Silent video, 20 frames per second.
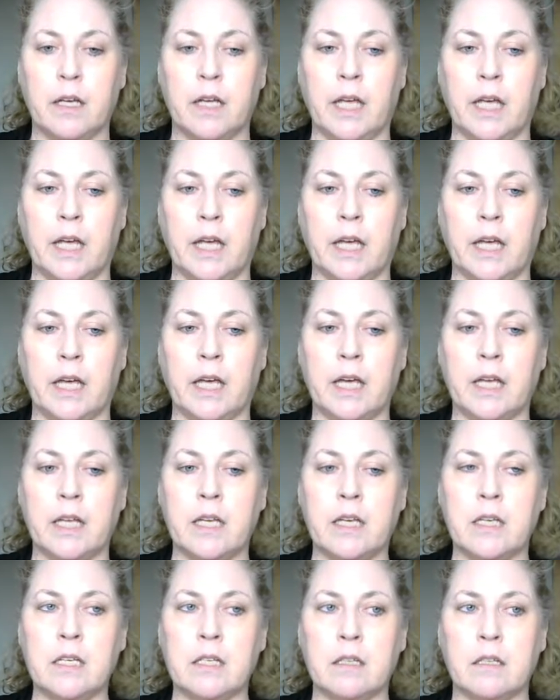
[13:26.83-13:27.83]

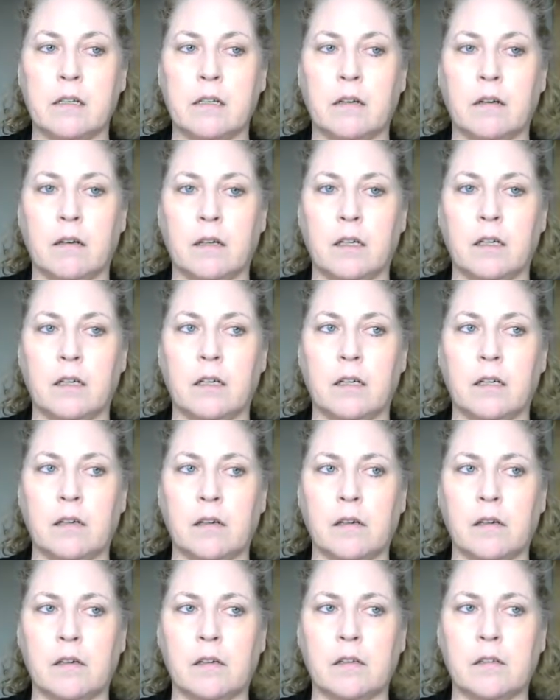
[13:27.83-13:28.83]
and
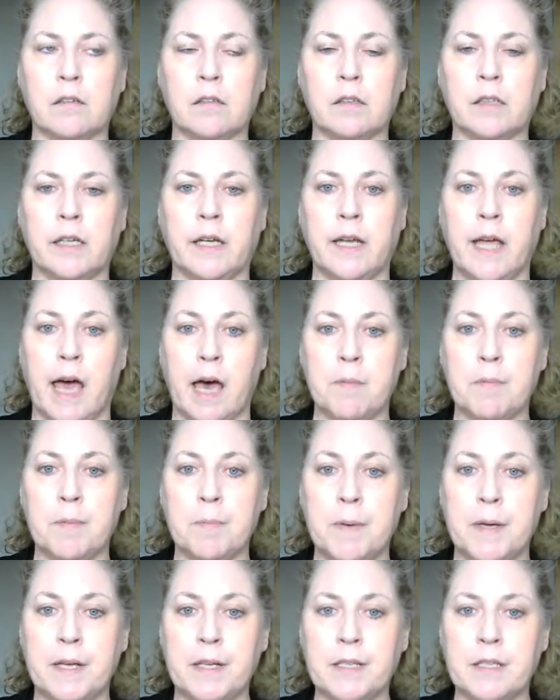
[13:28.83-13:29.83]

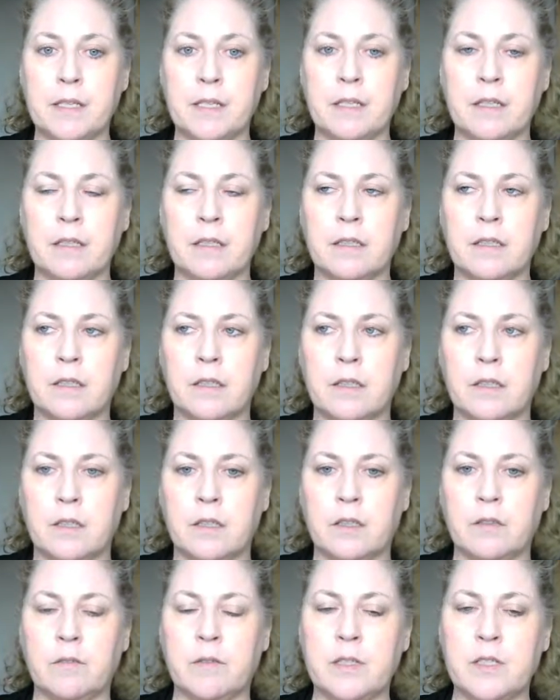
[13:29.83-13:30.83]
gabapentin,
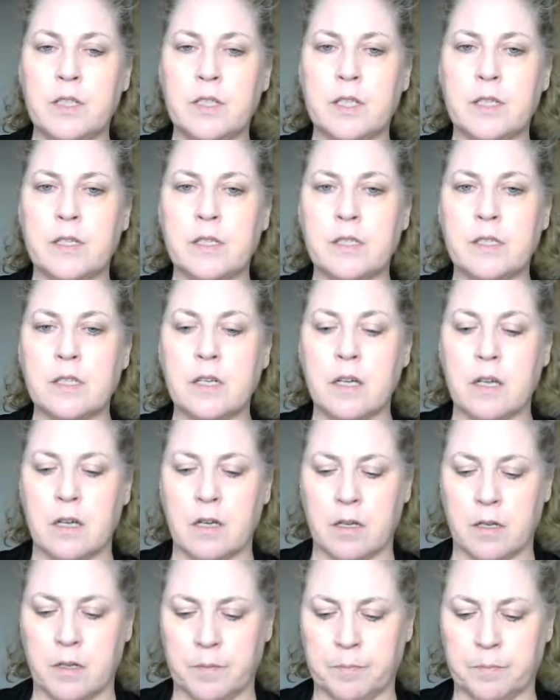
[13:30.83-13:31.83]
which is
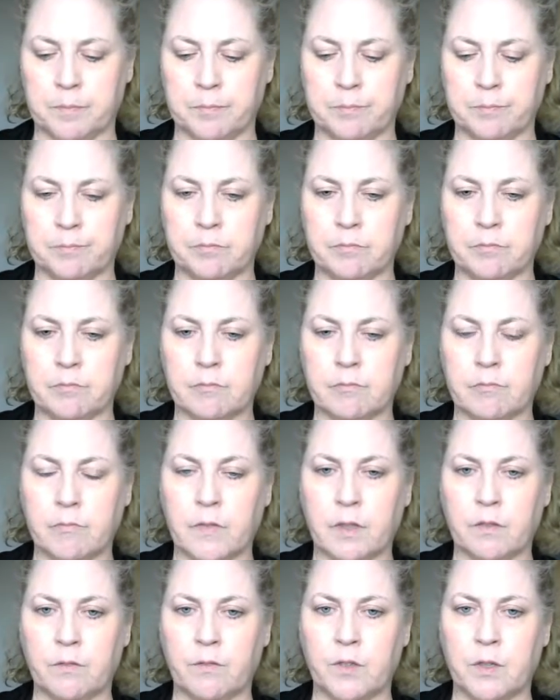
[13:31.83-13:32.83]

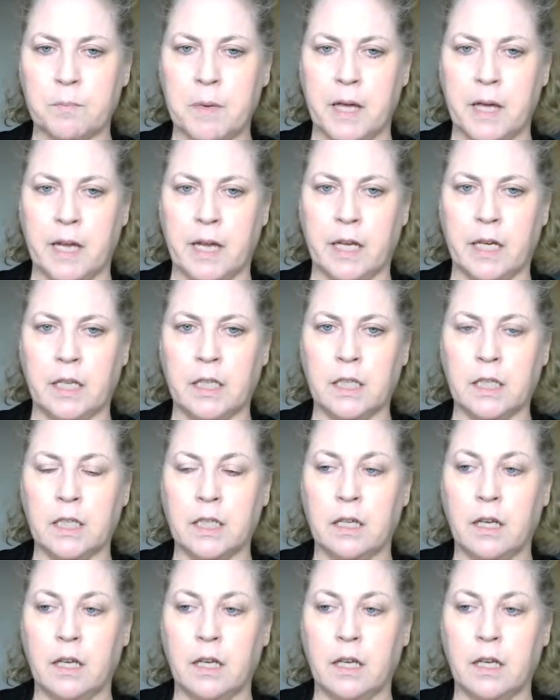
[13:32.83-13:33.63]
for pain.